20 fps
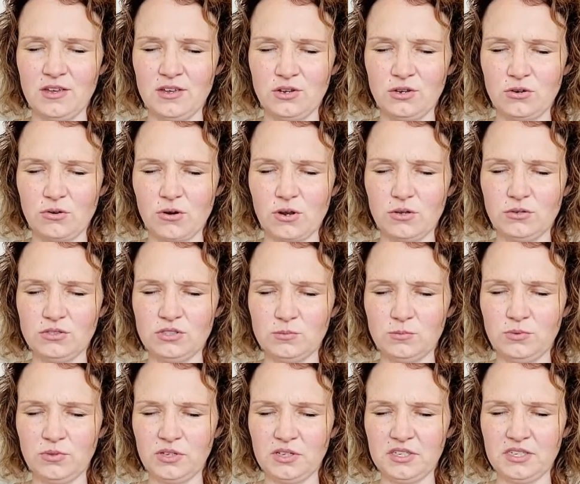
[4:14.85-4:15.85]
gross
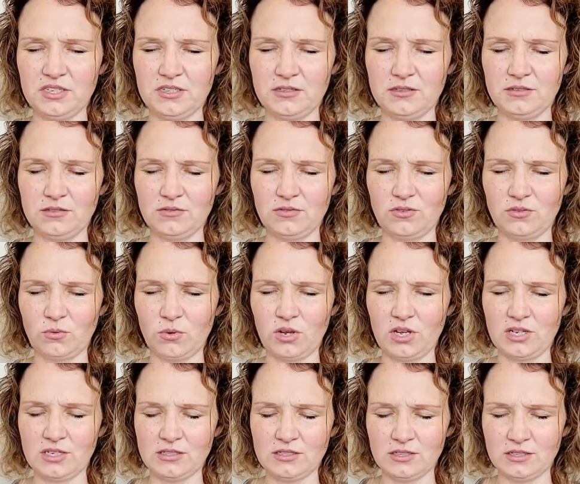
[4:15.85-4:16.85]
bloody
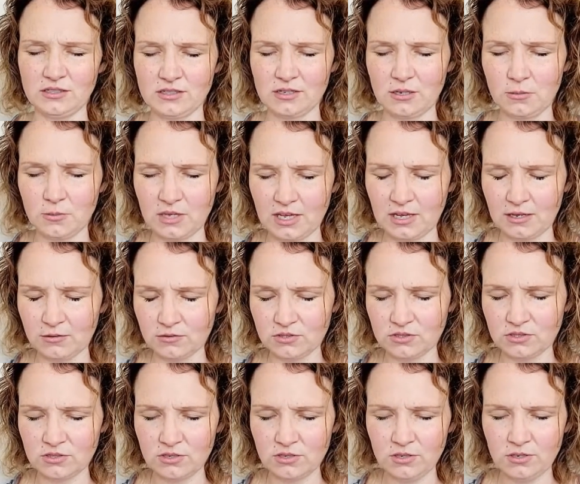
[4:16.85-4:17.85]
thread that's coming
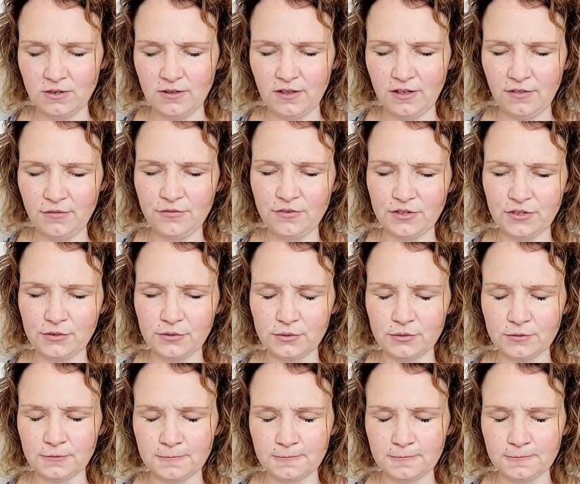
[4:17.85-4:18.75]
out of you